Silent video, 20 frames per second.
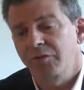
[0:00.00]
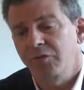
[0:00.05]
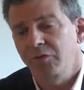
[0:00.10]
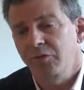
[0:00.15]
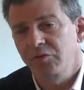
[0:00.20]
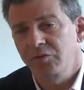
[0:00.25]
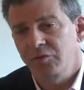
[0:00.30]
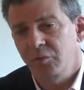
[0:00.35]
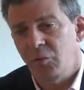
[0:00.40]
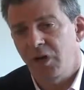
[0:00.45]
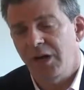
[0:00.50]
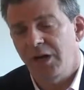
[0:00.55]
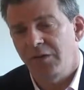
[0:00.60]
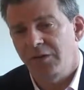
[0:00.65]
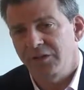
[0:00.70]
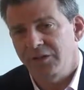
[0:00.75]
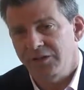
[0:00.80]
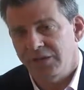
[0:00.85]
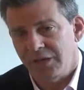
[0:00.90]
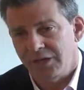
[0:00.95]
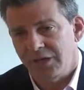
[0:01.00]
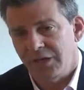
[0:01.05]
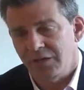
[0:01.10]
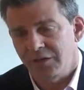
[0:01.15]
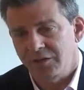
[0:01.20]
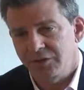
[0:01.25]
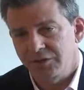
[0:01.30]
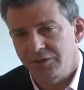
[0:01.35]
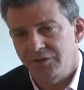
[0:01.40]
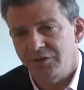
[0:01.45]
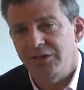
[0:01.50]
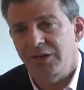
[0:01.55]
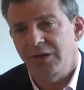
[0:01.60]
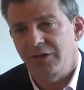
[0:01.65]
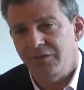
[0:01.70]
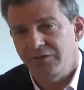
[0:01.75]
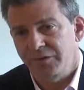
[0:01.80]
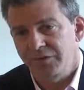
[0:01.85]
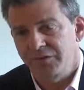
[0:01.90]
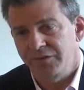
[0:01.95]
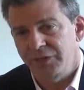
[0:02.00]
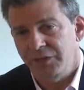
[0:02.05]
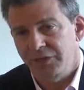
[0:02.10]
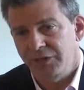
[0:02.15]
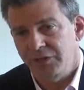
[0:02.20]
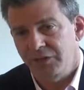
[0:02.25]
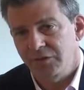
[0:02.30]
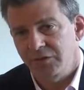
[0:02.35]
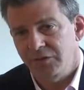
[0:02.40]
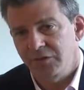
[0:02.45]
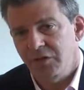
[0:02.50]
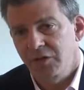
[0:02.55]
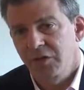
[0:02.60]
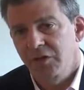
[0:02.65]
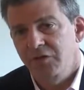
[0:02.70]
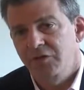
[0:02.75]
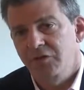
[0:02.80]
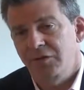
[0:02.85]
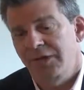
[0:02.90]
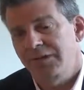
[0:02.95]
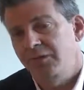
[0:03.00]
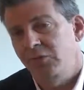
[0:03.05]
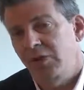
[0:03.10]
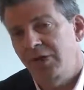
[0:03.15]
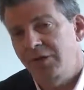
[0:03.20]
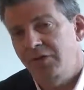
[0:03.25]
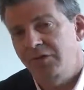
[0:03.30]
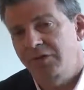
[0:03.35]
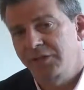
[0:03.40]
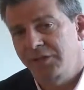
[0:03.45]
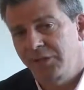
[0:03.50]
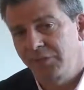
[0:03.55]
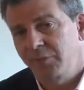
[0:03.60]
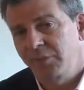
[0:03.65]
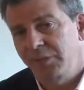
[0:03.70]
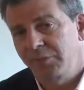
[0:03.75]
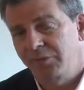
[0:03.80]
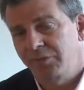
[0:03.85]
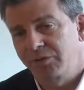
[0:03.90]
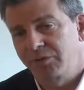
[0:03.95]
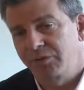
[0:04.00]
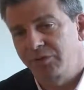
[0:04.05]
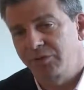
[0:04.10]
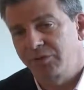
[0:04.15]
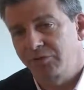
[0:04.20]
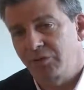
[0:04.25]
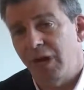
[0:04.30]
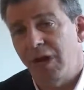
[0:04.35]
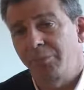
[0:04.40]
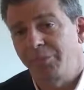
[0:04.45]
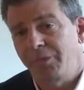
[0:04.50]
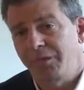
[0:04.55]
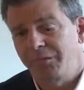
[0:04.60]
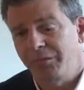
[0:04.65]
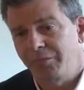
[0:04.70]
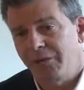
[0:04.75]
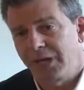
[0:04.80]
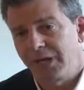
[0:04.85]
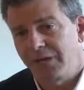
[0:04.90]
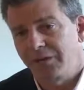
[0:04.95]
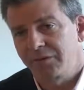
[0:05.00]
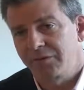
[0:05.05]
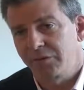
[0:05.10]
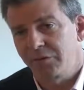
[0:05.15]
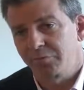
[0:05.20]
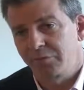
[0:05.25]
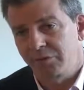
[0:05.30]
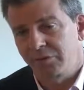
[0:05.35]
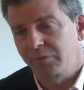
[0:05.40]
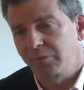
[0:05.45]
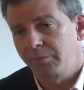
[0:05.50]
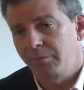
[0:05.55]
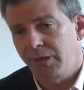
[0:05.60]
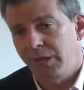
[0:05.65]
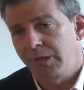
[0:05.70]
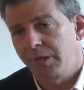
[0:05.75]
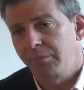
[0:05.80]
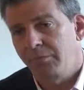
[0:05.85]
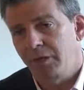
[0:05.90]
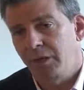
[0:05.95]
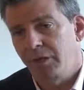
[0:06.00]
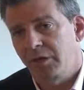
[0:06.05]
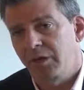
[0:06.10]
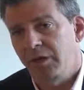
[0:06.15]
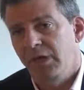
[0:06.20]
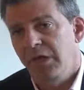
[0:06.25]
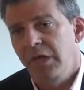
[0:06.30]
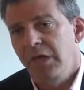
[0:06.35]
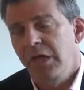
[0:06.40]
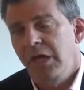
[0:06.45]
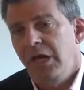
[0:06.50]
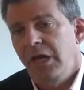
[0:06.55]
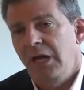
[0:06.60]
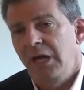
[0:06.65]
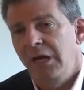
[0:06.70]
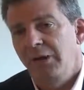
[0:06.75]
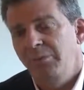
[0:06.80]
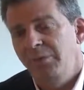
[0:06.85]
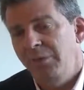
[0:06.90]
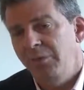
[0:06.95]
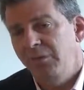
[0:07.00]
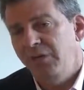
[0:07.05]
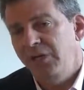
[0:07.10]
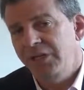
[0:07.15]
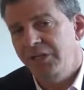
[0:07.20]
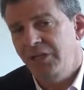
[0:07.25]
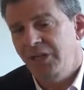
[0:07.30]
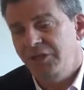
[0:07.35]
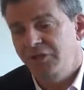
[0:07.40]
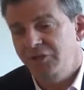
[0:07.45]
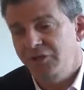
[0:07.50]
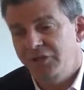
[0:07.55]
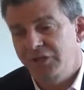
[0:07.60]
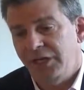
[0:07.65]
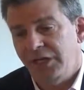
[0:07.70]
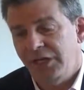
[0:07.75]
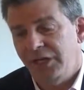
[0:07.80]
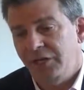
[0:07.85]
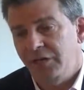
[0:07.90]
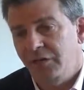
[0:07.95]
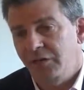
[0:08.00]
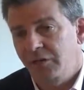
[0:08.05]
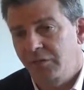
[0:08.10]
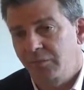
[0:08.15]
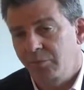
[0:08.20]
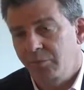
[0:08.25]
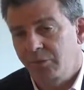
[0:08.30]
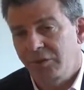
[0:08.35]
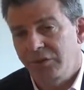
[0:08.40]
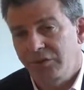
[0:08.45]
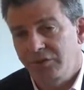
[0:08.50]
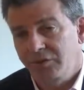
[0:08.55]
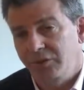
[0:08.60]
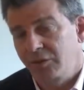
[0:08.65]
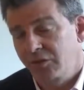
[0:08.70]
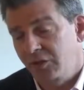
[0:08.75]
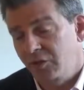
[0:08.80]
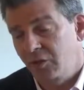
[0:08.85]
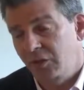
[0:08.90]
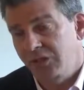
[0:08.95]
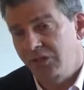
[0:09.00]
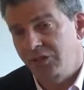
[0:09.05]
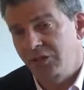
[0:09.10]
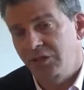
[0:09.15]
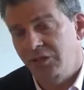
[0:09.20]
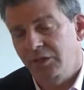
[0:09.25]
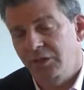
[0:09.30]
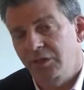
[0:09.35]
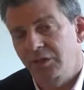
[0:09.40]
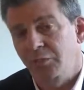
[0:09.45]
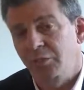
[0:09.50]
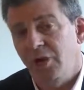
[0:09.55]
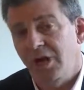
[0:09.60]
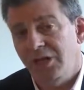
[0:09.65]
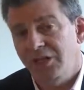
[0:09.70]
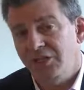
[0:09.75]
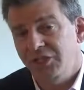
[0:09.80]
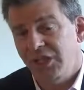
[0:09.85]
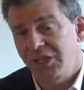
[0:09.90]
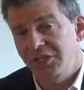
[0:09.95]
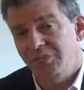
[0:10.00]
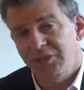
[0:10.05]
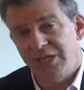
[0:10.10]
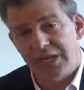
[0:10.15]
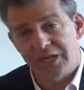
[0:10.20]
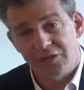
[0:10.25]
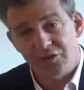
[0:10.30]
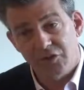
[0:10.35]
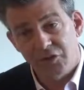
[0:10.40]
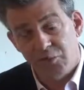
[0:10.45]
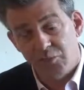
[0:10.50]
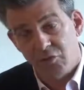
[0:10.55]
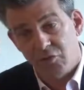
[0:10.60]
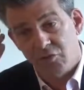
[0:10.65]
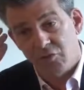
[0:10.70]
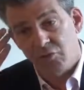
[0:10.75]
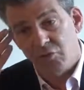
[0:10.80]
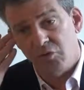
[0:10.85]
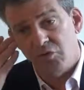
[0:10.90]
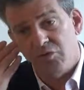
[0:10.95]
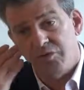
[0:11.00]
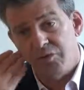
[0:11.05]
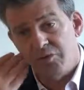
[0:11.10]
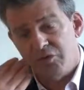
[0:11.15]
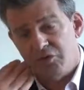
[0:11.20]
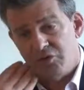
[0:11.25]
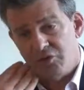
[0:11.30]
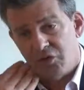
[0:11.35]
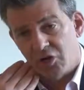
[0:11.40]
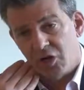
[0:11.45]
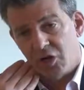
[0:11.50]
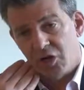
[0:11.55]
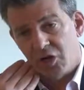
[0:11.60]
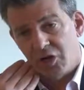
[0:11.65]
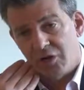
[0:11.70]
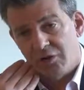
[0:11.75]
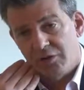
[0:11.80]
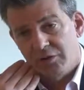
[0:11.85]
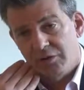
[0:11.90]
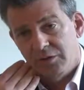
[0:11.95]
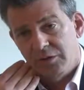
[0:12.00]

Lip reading: used wireless technology for 10 or 15 years. So that's why you're seeing people just dropping from cancer, boom, bang, bang. And people need to understand, and this is a good question, LeBron James had a tumor removed from his jaw,